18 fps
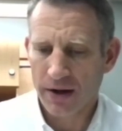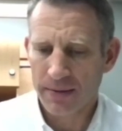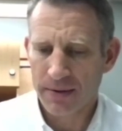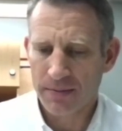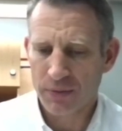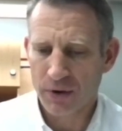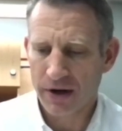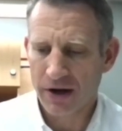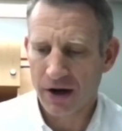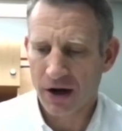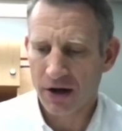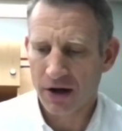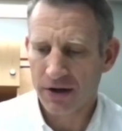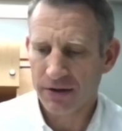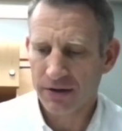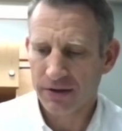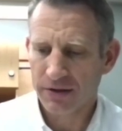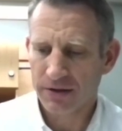I mean, he played
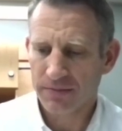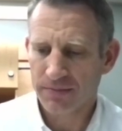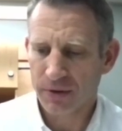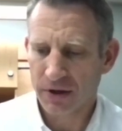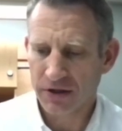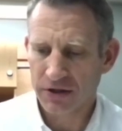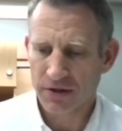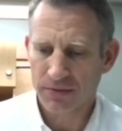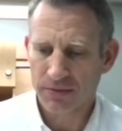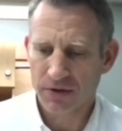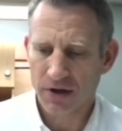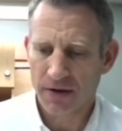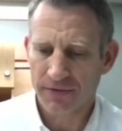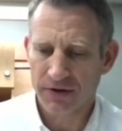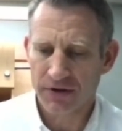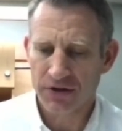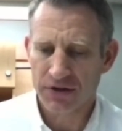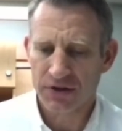hard, bring some
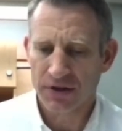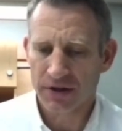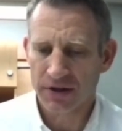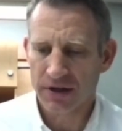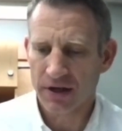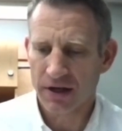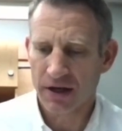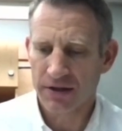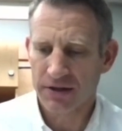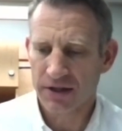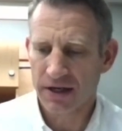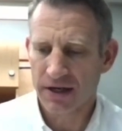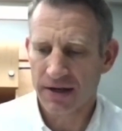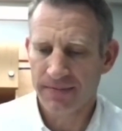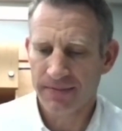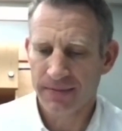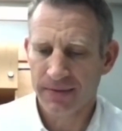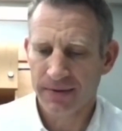toughness to the
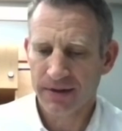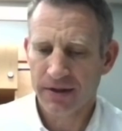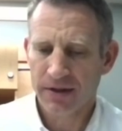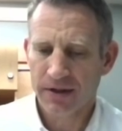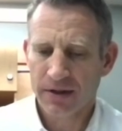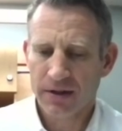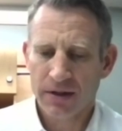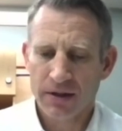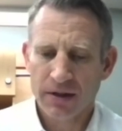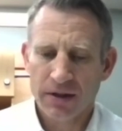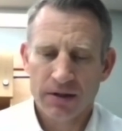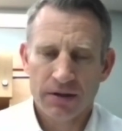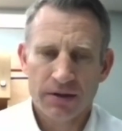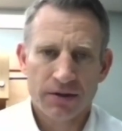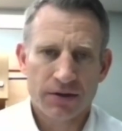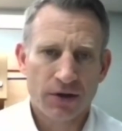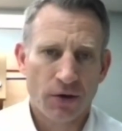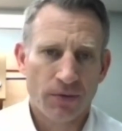team.
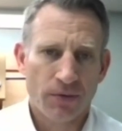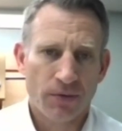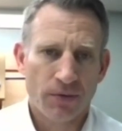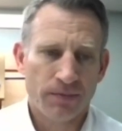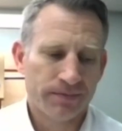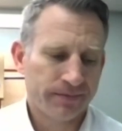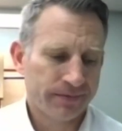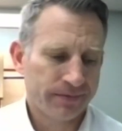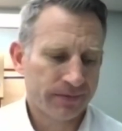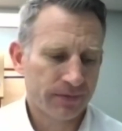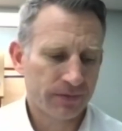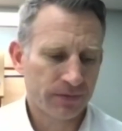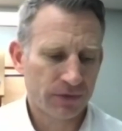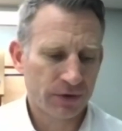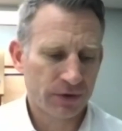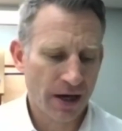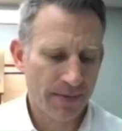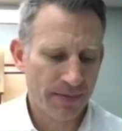So I'm
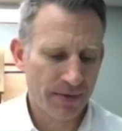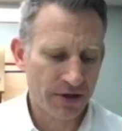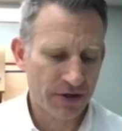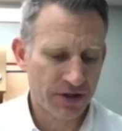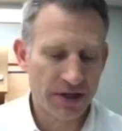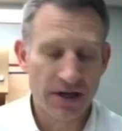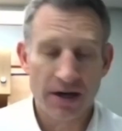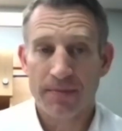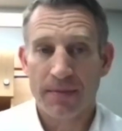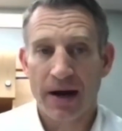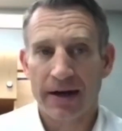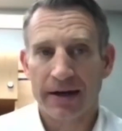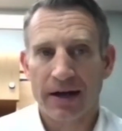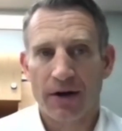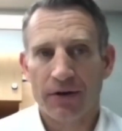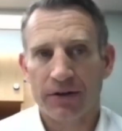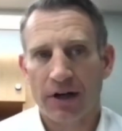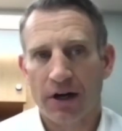happy to see him
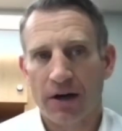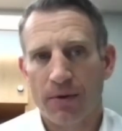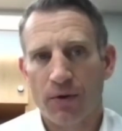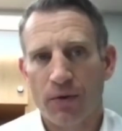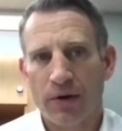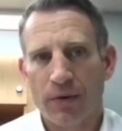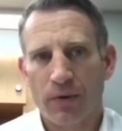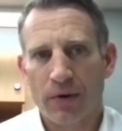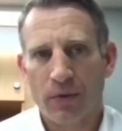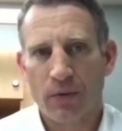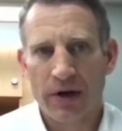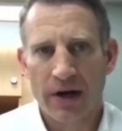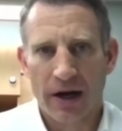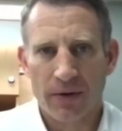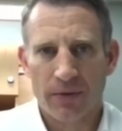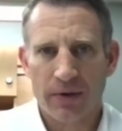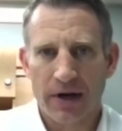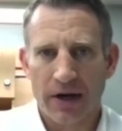back out there. But we
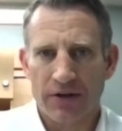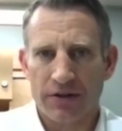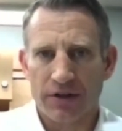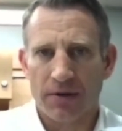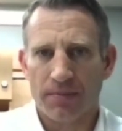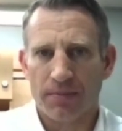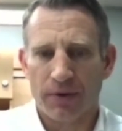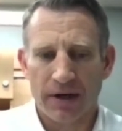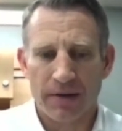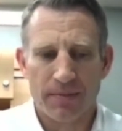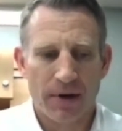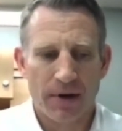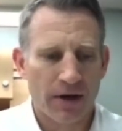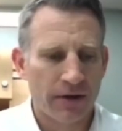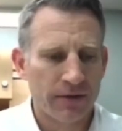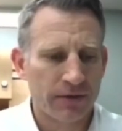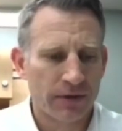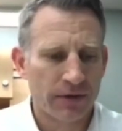got to start playing
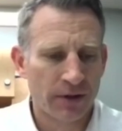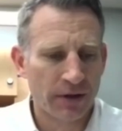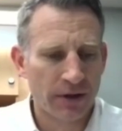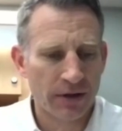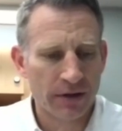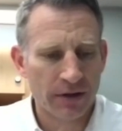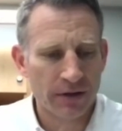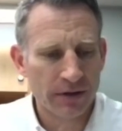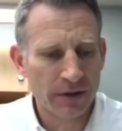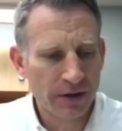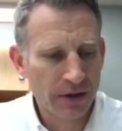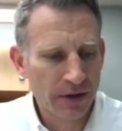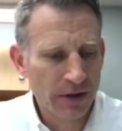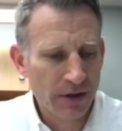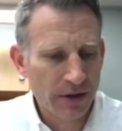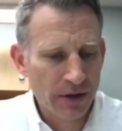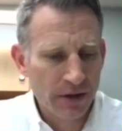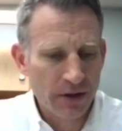better on
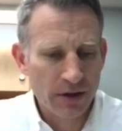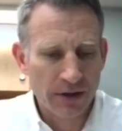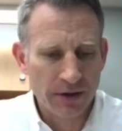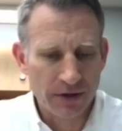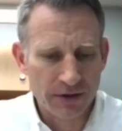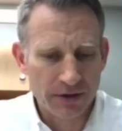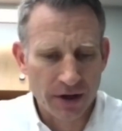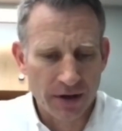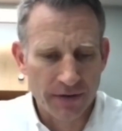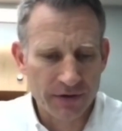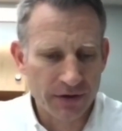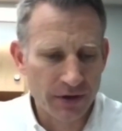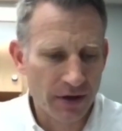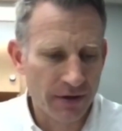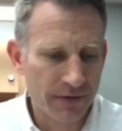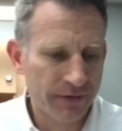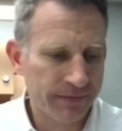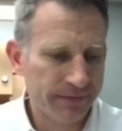the tough
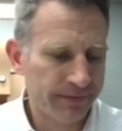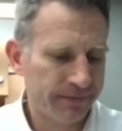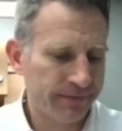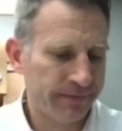stuff.